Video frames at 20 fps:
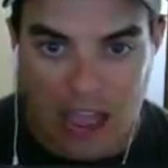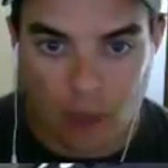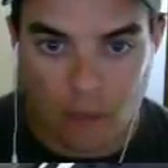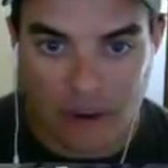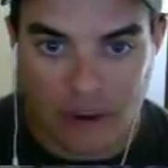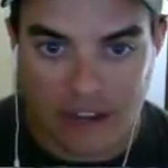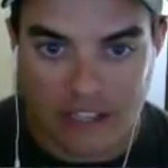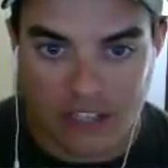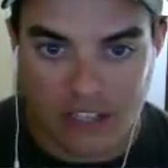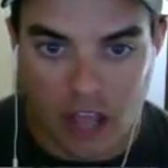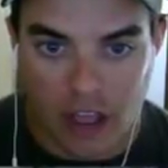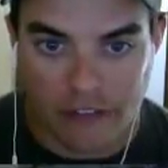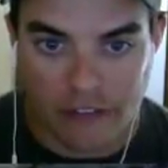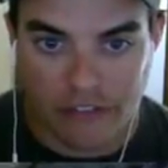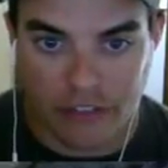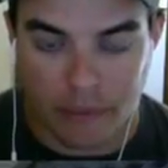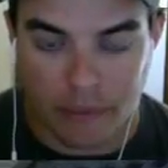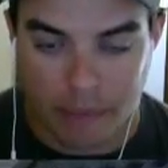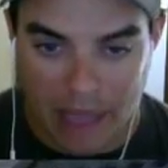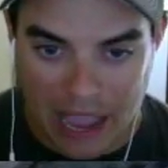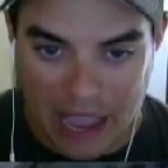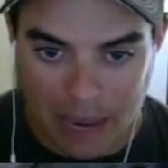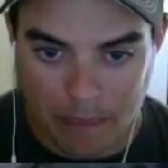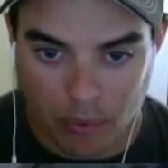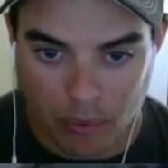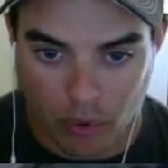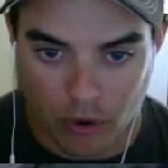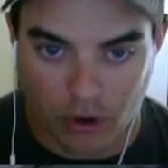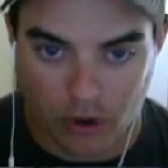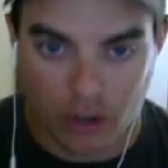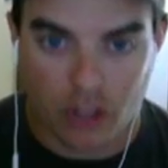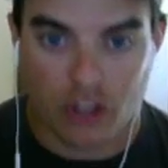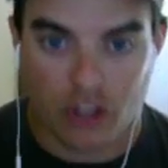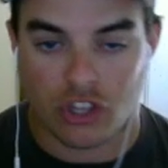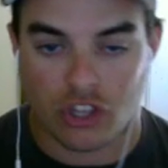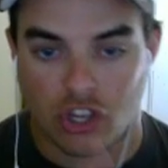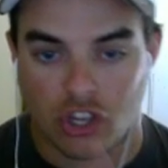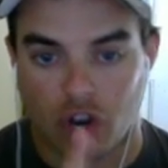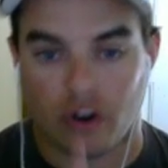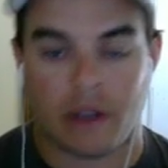when it's off the backboard,
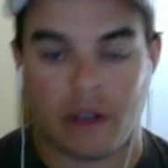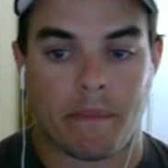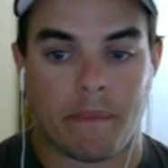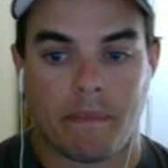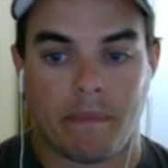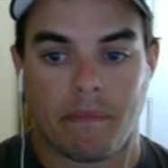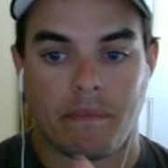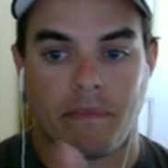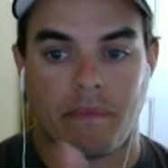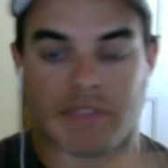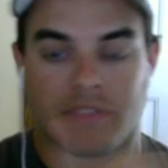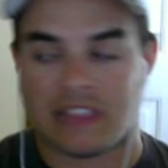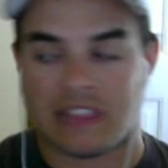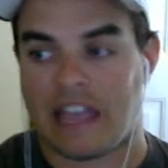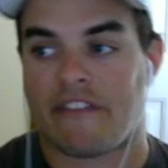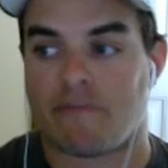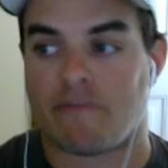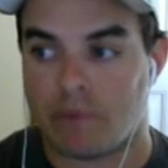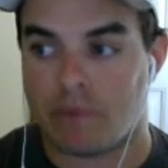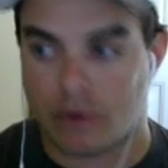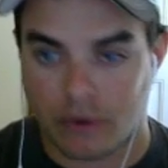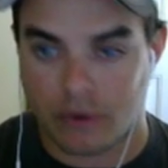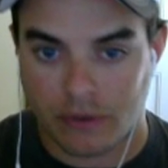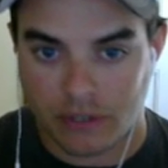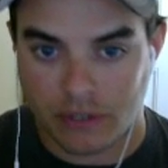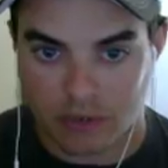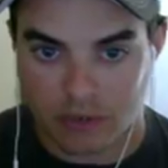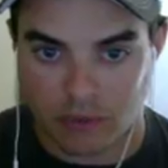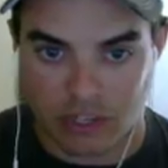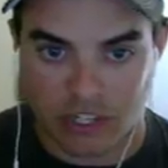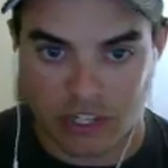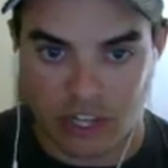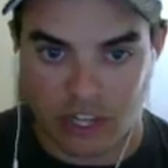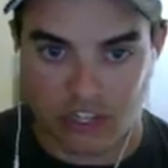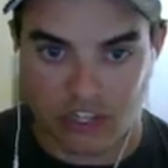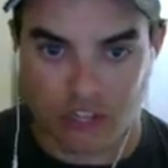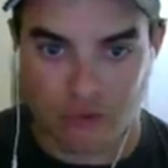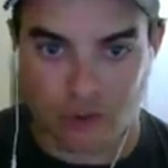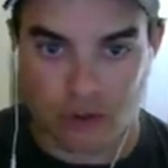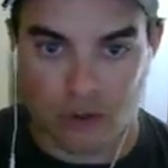you're at left boost, which does
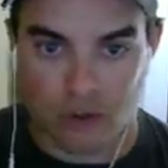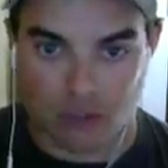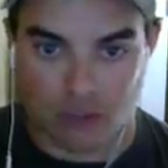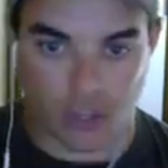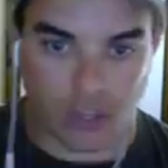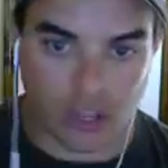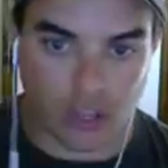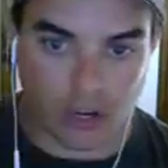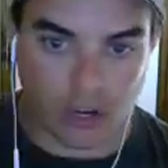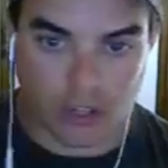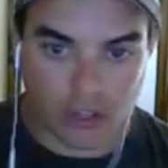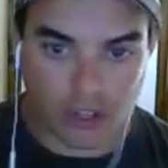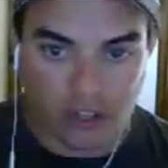you no good.